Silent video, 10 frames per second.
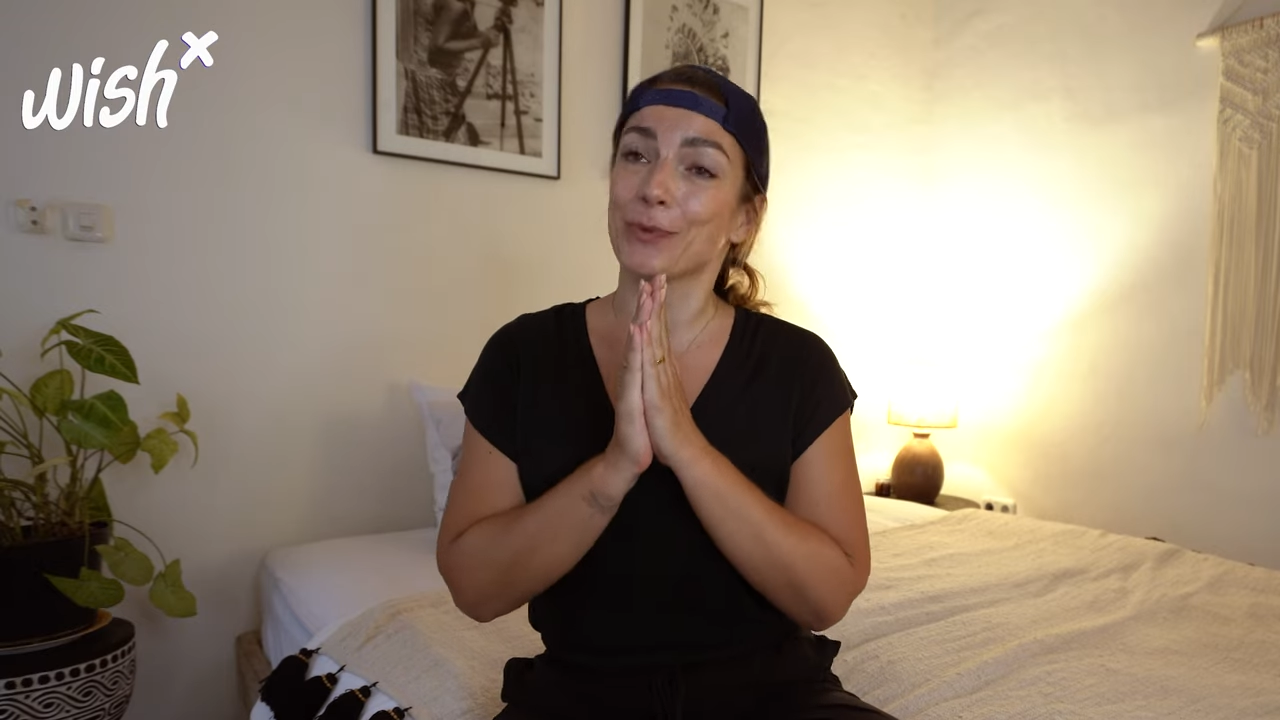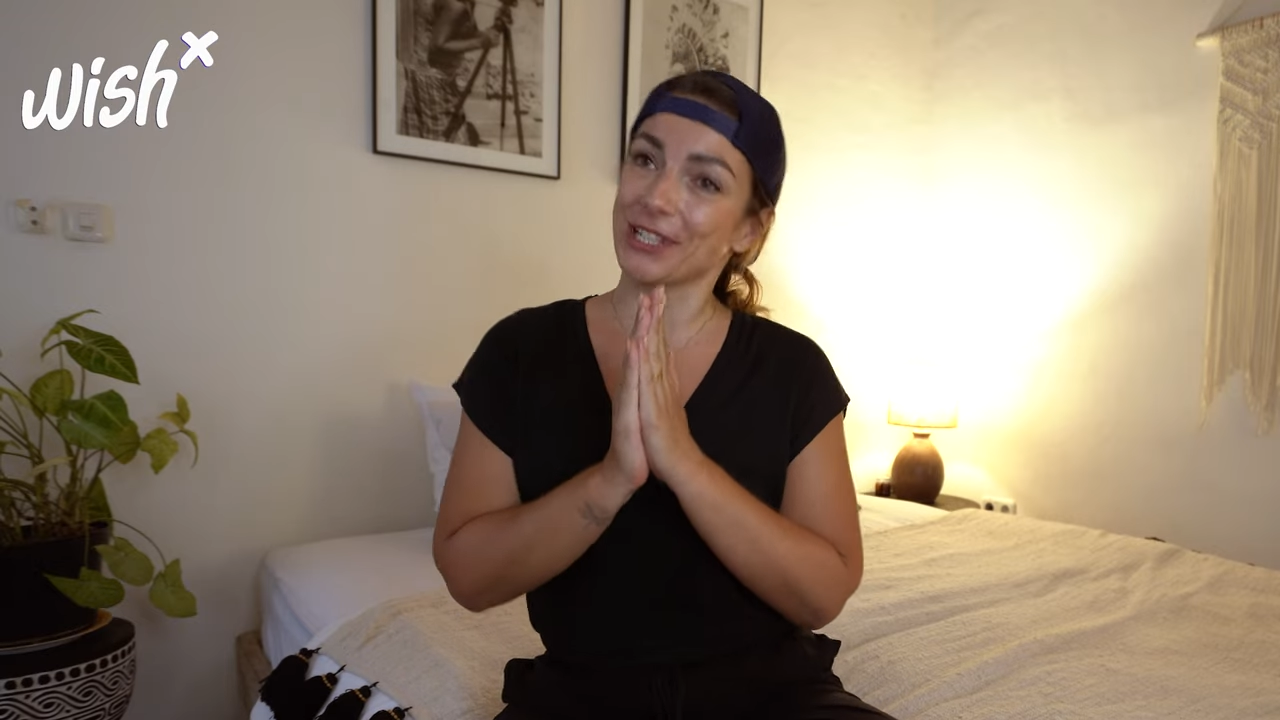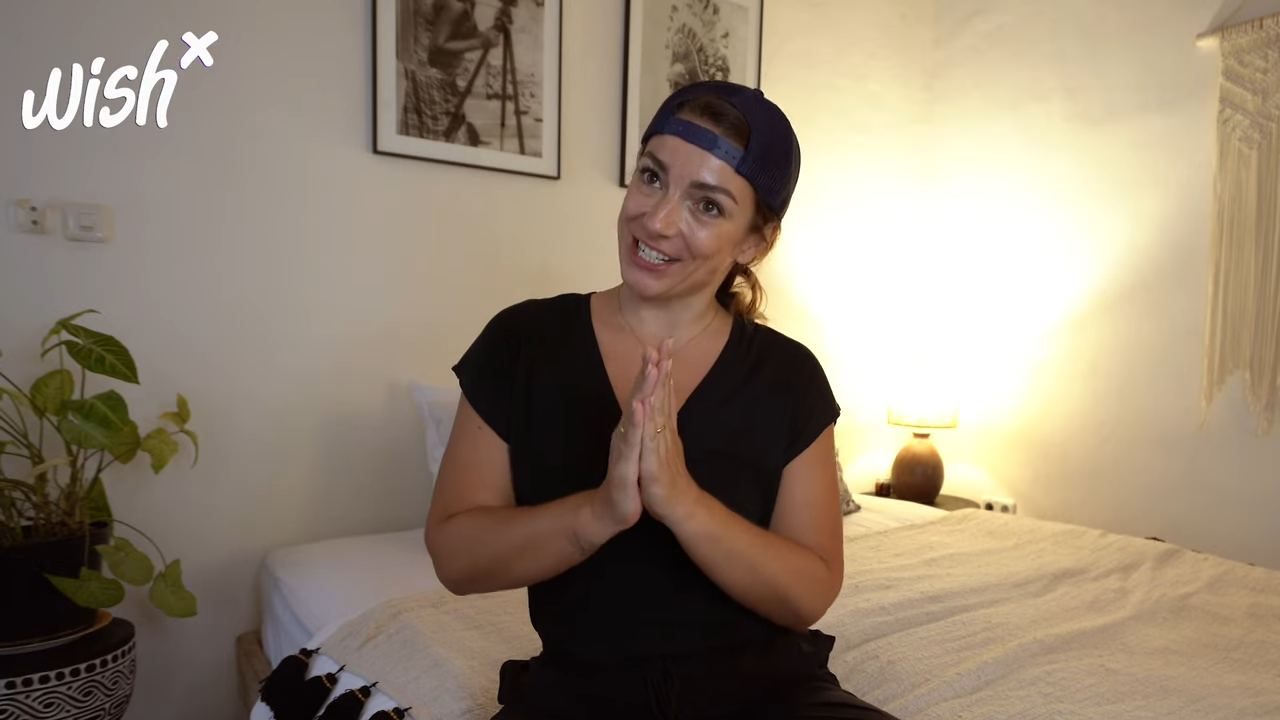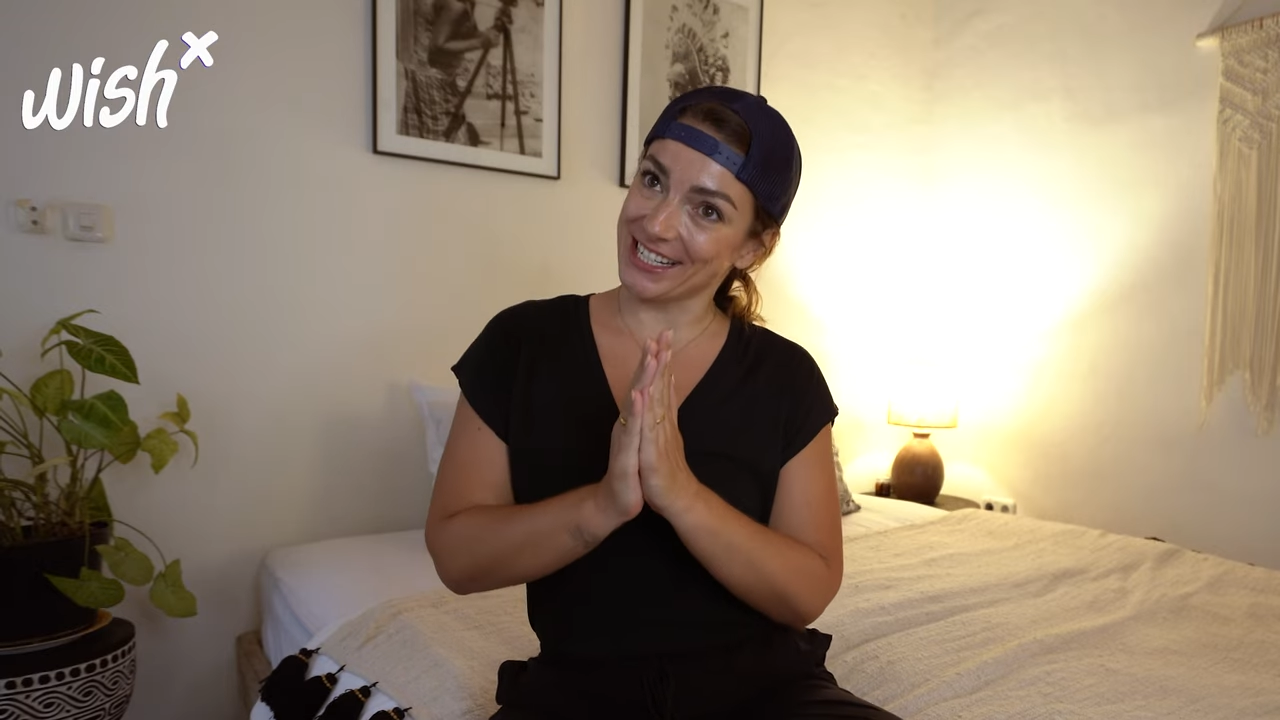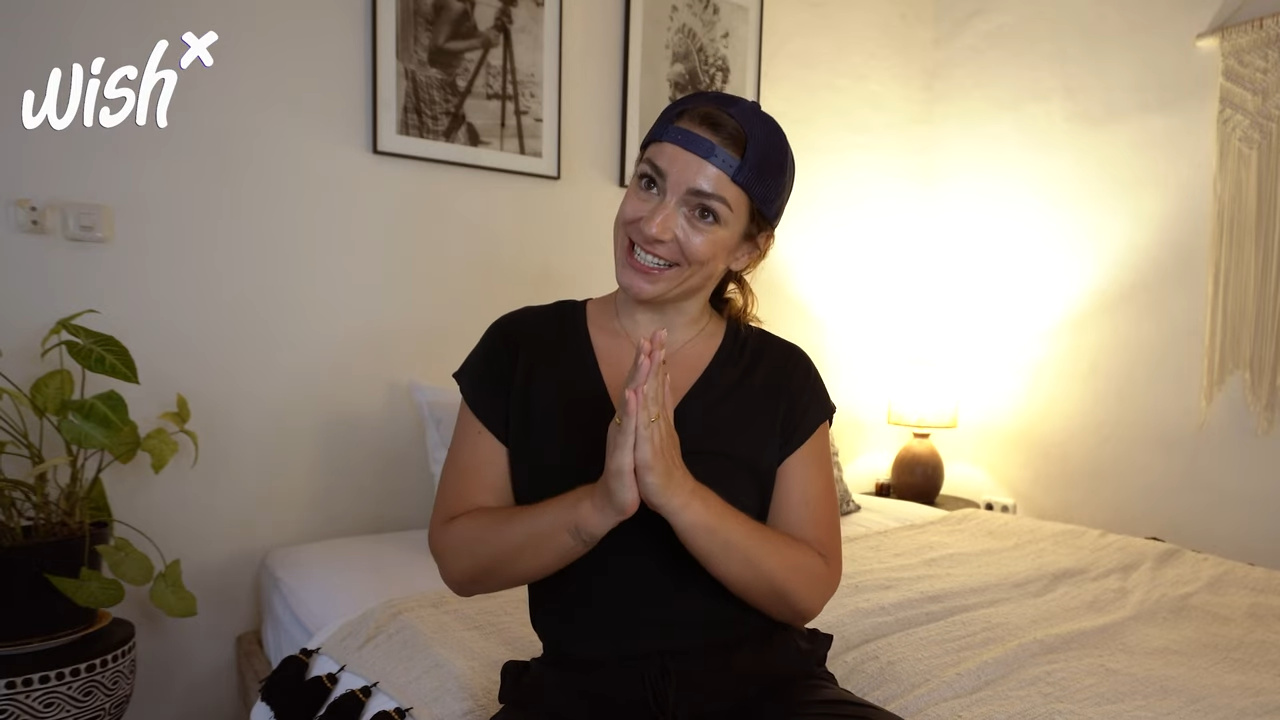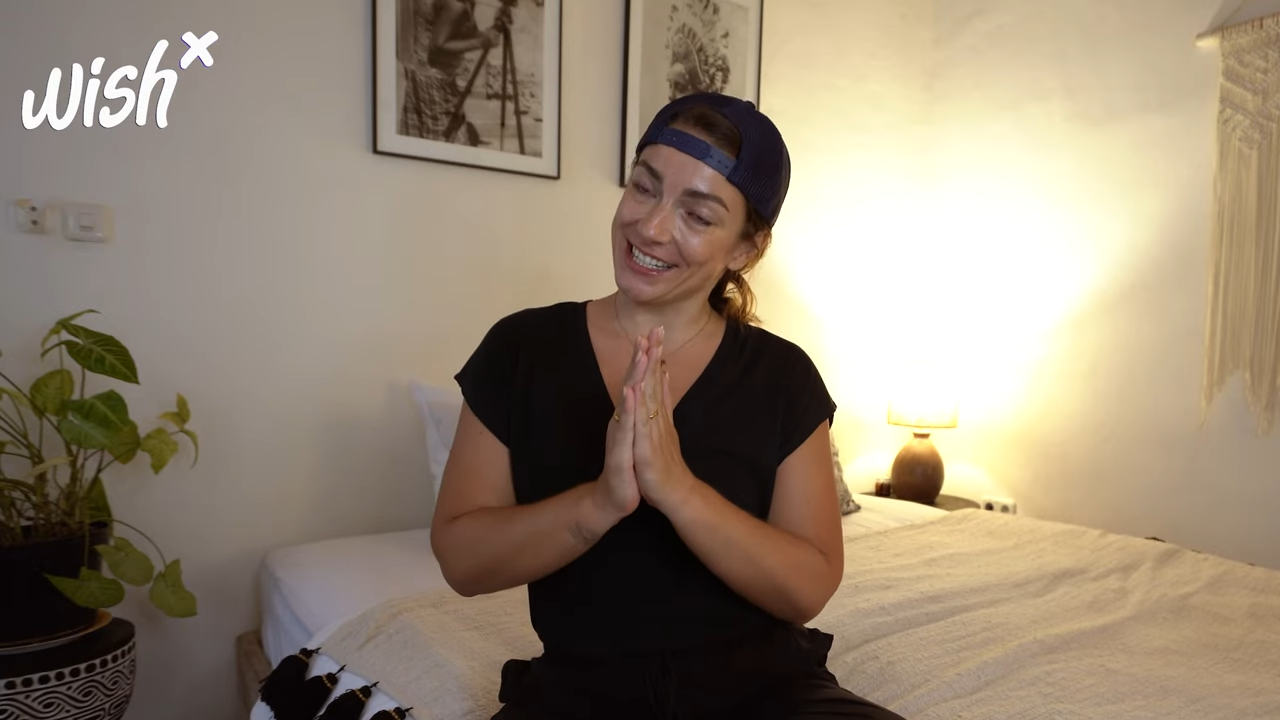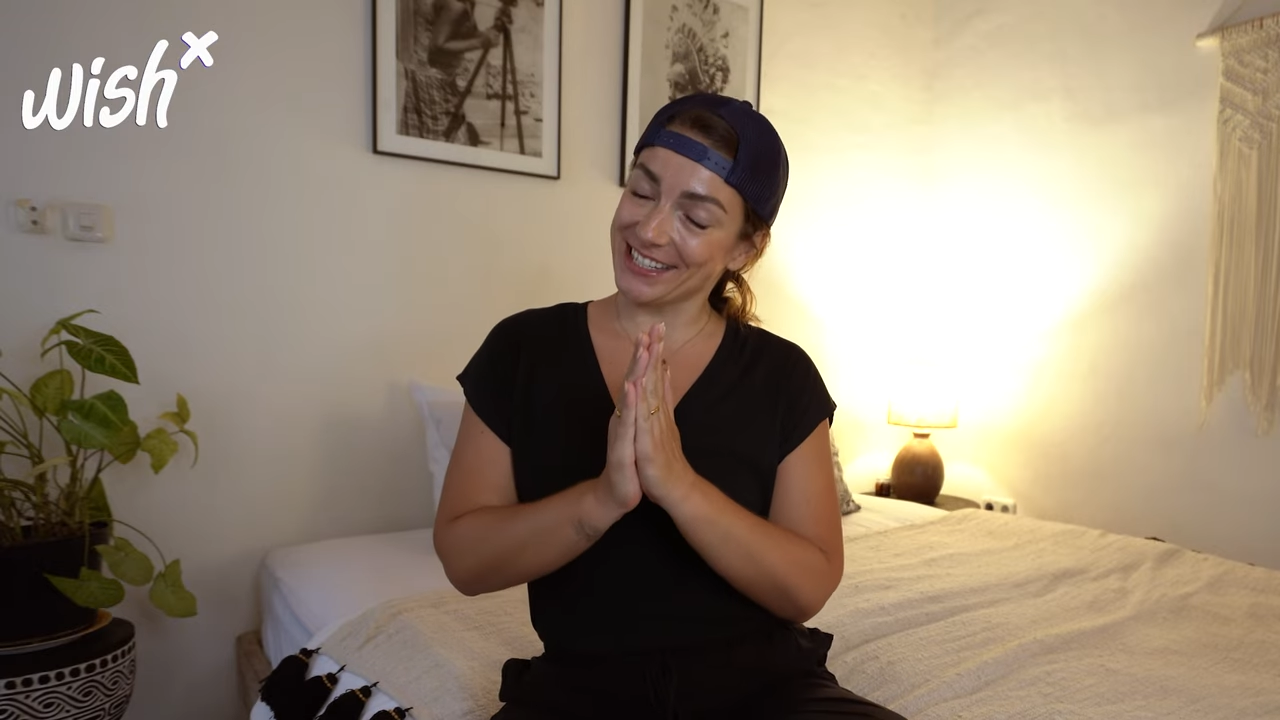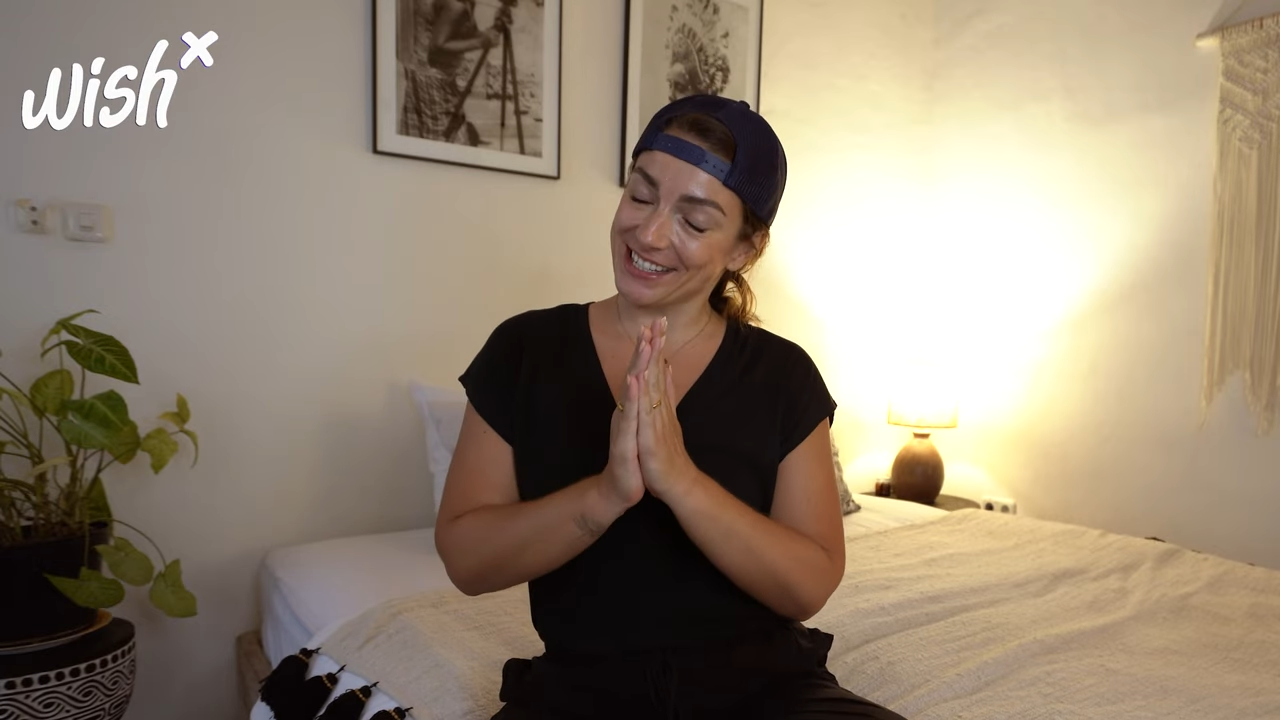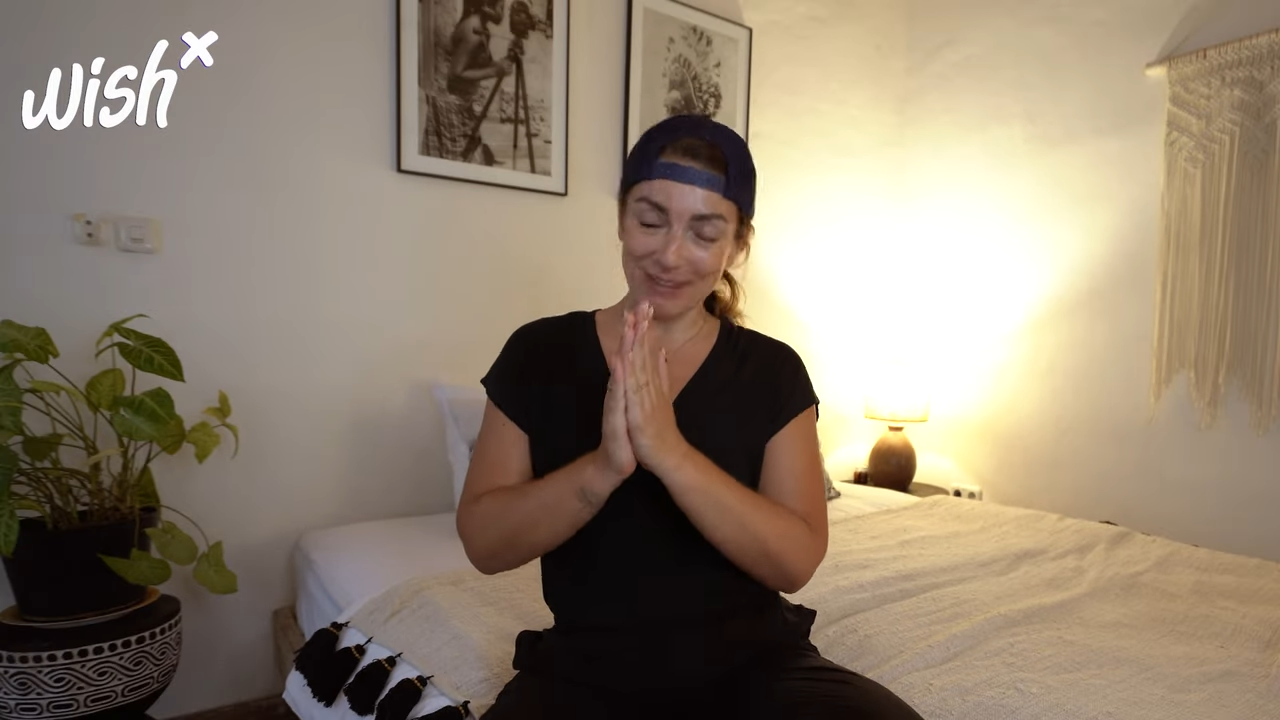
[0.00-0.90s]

wish list